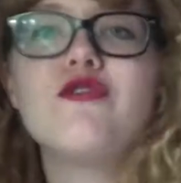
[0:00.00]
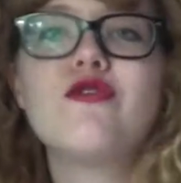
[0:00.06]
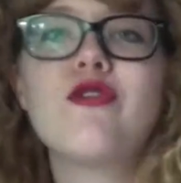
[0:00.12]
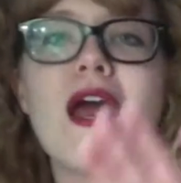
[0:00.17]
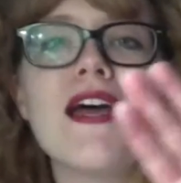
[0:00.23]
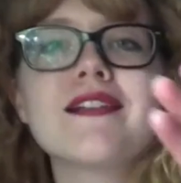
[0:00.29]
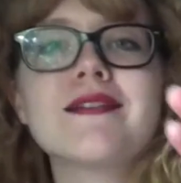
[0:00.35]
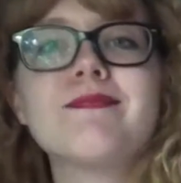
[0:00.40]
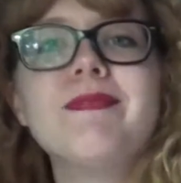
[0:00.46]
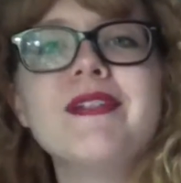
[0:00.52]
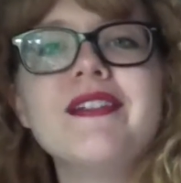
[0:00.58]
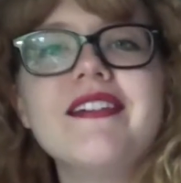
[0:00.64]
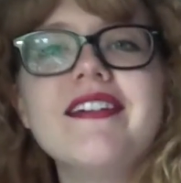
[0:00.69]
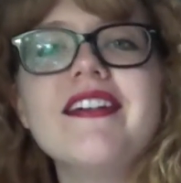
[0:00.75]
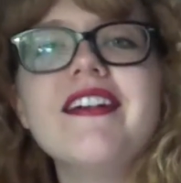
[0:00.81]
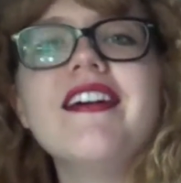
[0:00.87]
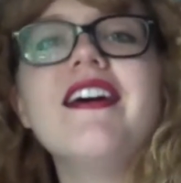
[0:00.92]

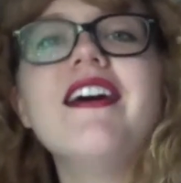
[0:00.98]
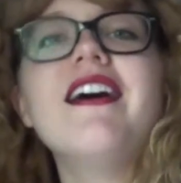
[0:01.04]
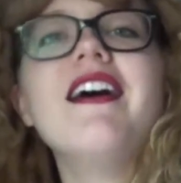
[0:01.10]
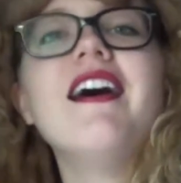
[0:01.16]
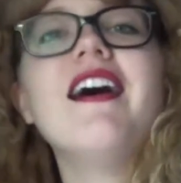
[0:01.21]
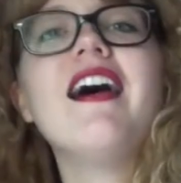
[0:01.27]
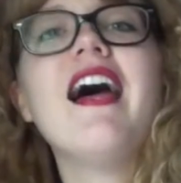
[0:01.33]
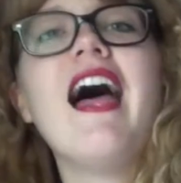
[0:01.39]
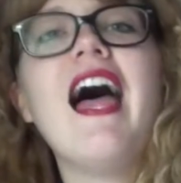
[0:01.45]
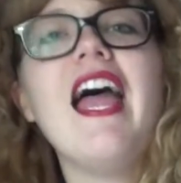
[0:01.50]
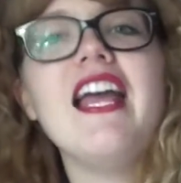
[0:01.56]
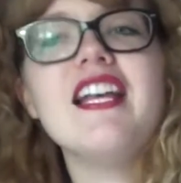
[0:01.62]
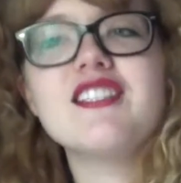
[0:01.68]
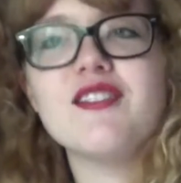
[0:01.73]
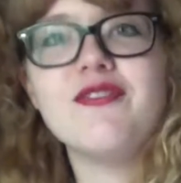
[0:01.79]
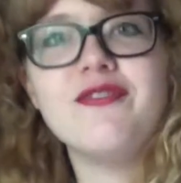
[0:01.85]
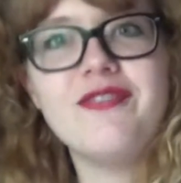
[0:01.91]
Jasper
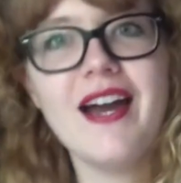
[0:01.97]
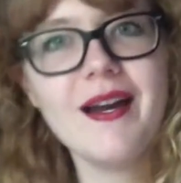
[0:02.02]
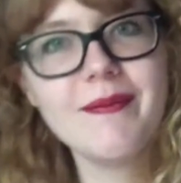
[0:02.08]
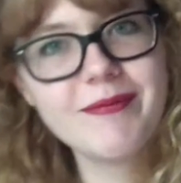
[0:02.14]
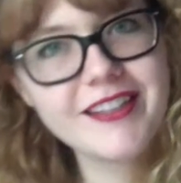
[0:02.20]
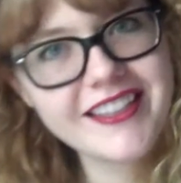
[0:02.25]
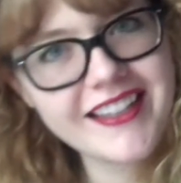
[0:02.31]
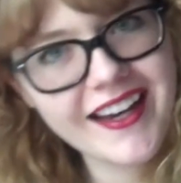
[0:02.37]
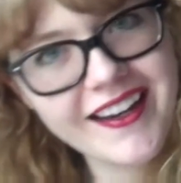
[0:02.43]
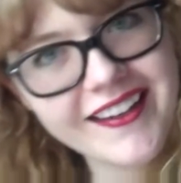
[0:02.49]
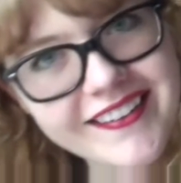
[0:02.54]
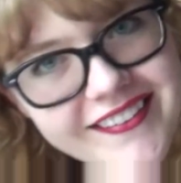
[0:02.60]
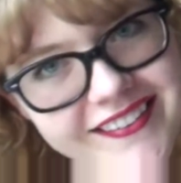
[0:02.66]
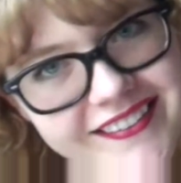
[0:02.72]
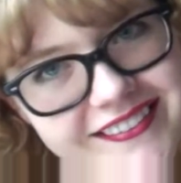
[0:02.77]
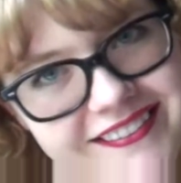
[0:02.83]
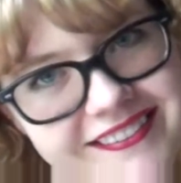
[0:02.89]
is a
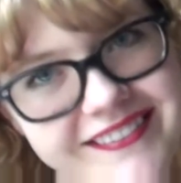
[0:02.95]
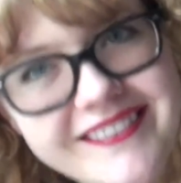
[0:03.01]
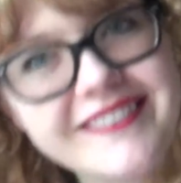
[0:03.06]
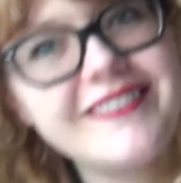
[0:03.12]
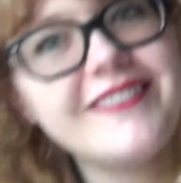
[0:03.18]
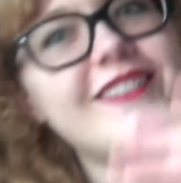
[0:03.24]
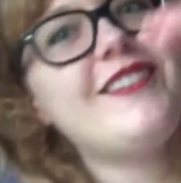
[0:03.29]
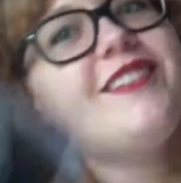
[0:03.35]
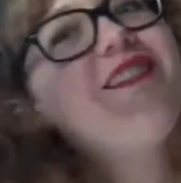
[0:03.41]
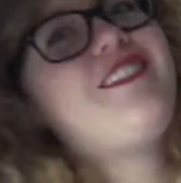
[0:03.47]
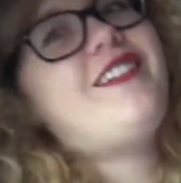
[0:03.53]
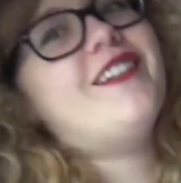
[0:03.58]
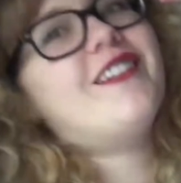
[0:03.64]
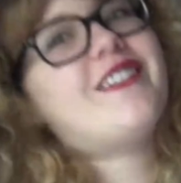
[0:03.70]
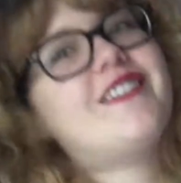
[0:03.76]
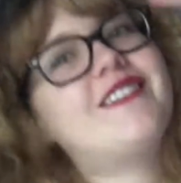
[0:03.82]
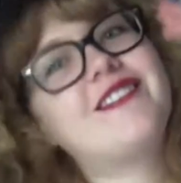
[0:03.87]
fabricator?
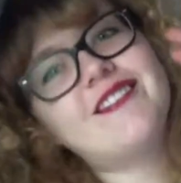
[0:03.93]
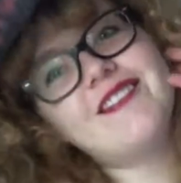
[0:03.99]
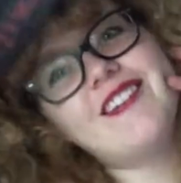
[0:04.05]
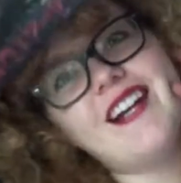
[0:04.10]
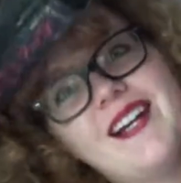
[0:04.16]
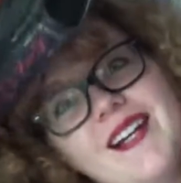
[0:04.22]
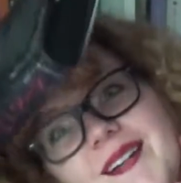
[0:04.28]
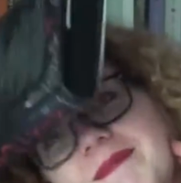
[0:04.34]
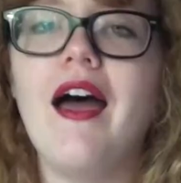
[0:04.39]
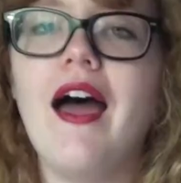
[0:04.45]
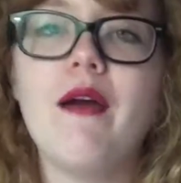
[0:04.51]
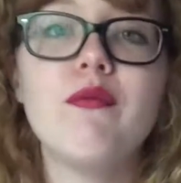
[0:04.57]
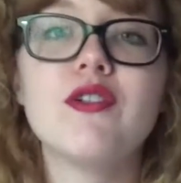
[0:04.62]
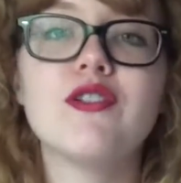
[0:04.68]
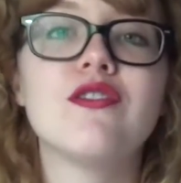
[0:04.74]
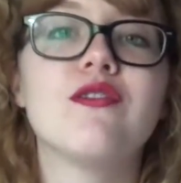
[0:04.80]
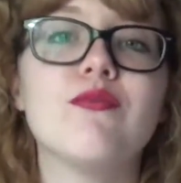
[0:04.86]
The crap! I
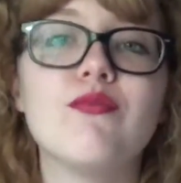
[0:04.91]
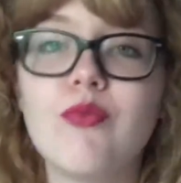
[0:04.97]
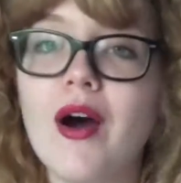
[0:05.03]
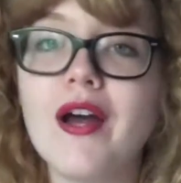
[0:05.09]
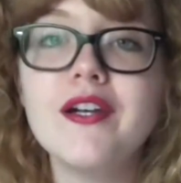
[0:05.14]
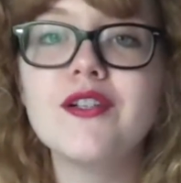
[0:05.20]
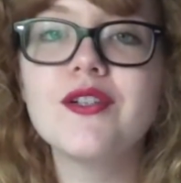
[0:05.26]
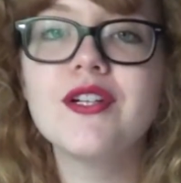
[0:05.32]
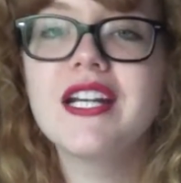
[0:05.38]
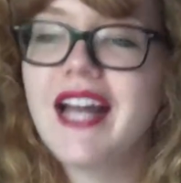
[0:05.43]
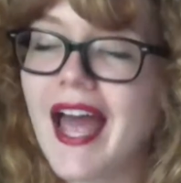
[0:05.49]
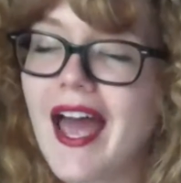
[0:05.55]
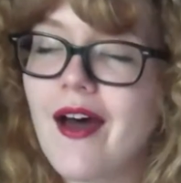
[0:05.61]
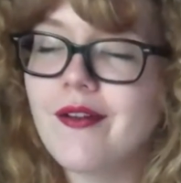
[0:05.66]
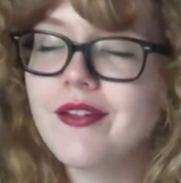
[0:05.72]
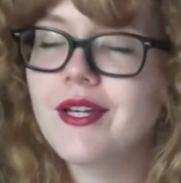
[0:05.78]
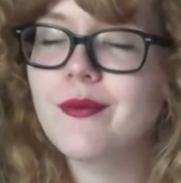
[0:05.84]
was wondering
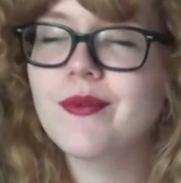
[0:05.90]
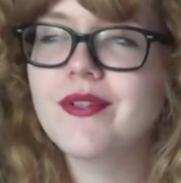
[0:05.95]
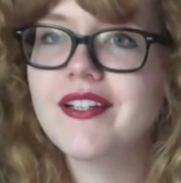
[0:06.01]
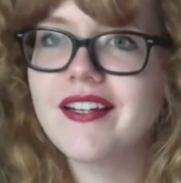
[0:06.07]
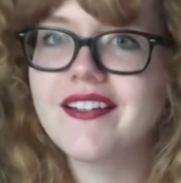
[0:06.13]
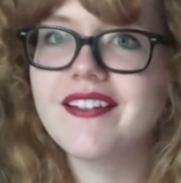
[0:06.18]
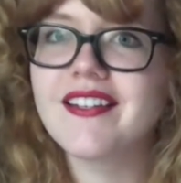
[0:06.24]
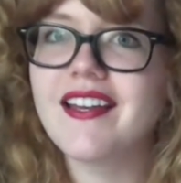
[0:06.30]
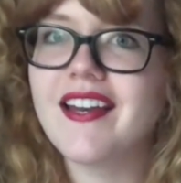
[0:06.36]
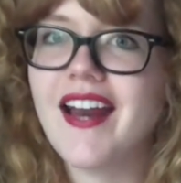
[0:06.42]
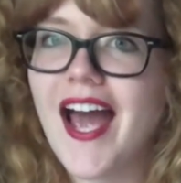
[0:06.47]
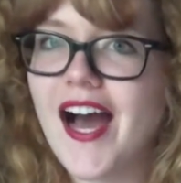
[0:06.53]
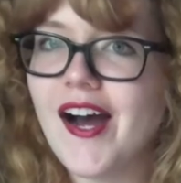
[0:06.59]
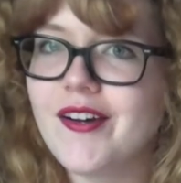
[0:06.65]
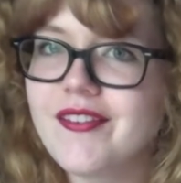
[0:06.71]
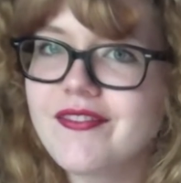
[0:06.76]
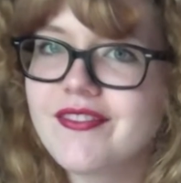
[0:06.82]
how they were gonna get
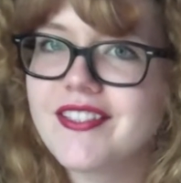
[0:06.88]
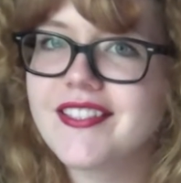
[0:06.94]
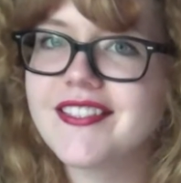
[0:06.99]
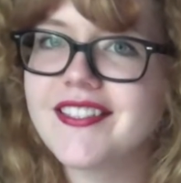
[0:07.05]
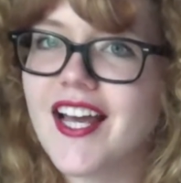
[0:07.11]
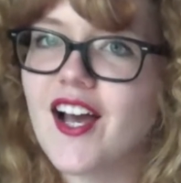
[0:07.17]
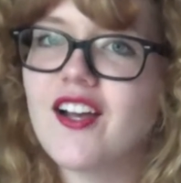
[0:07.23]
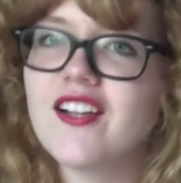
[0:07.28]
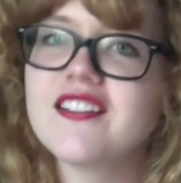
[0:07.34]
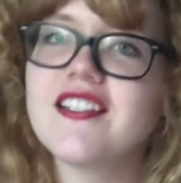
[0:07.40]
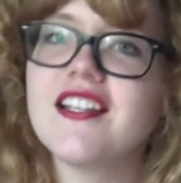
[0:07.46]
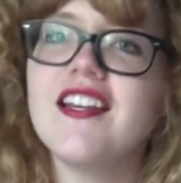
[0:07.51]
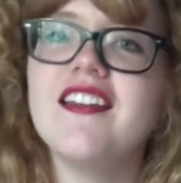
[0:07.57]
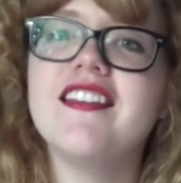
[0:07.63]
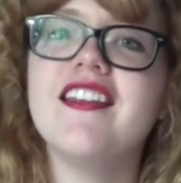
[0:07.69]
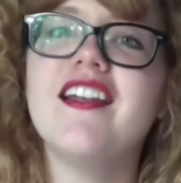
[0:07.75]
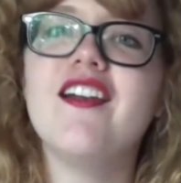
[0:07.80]
out of the cells,
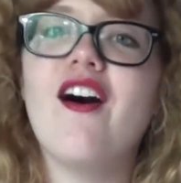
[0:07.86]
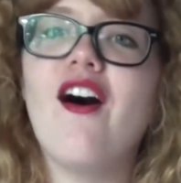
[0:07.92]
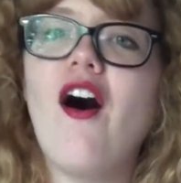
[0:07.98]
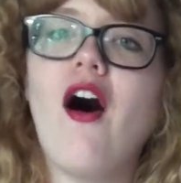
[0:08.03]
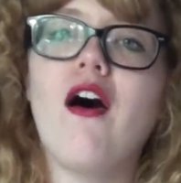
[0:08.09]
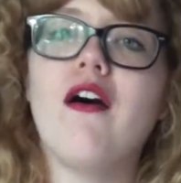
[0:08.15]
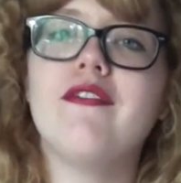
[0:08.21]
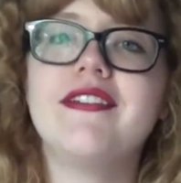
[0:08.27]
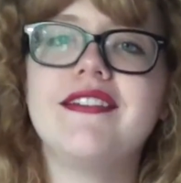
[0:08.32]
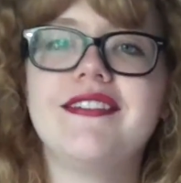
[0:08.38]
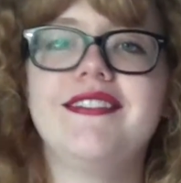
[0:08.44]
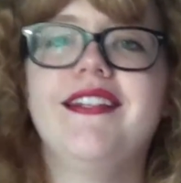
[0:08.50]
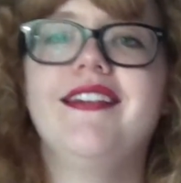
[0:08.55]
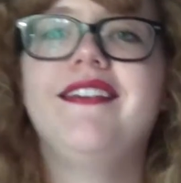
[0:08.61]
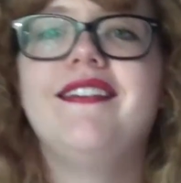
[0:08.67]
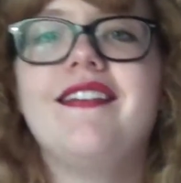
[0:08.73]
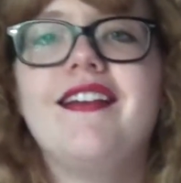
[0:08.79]
and then all of a
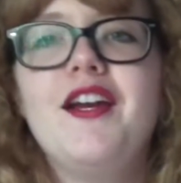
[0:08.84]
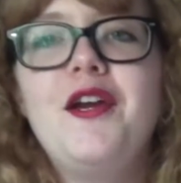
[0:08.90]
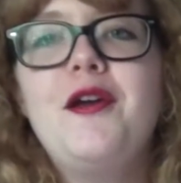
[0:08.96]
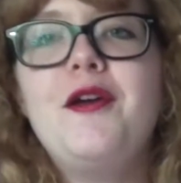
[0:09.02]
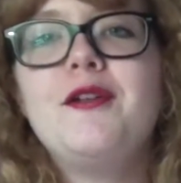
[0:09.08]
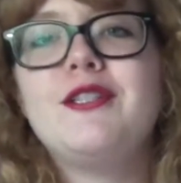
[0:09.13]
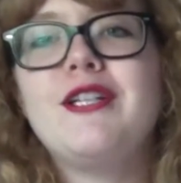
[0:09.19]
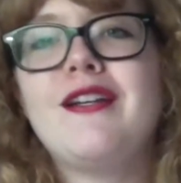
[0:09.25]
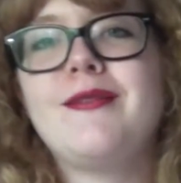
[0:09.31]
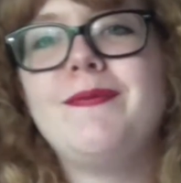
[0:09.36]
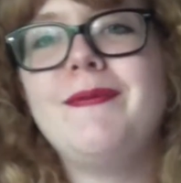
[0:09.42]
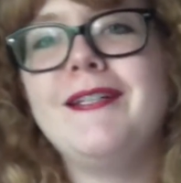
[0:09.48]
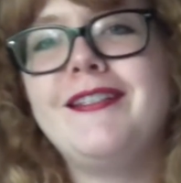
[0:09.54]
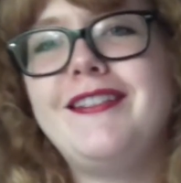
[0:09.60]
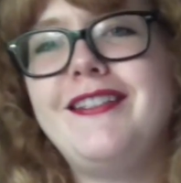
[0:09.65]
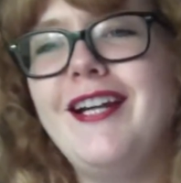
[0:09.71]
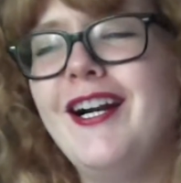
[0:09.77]
sudden,
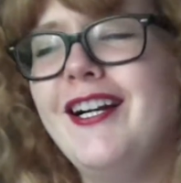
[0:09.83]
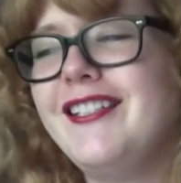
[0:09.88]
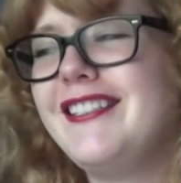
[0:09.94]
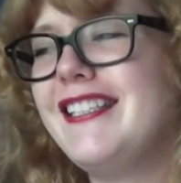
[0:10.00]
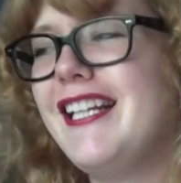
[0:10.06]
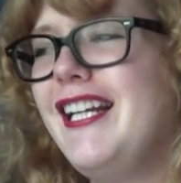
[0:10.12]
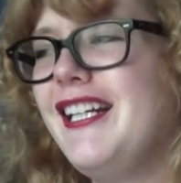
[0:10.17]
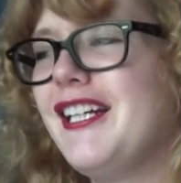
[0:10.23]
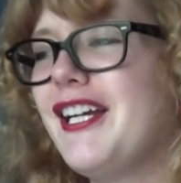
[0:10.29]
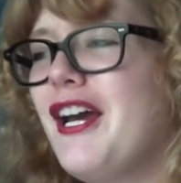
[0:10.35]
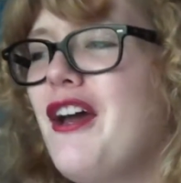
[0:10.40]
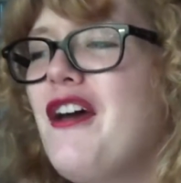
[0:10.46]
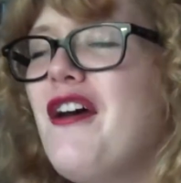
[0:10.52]
Jasper starts like